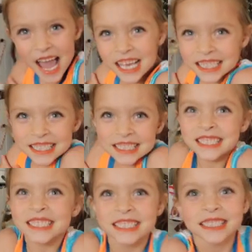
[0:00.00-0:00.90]
Why don't you
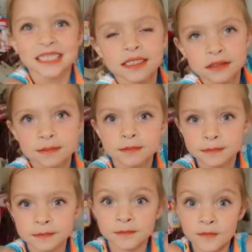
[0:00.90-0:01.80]
close the vlog for
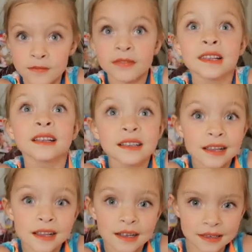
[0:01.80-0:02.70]
us today? Tell these
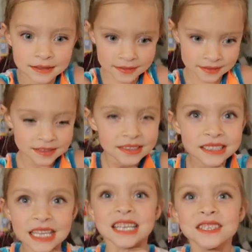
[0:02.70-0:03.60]
guys thanks for watching.
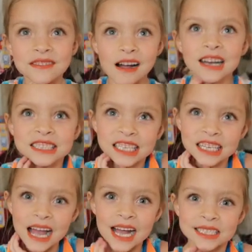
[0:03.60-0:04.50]
Thanks for
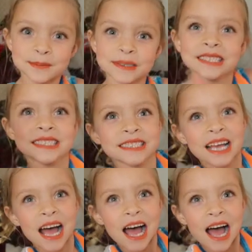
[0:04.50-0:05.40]
watching, guys. Peace
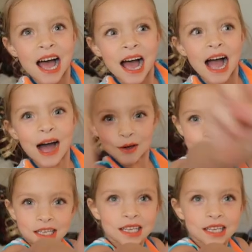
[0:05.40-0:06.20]
out.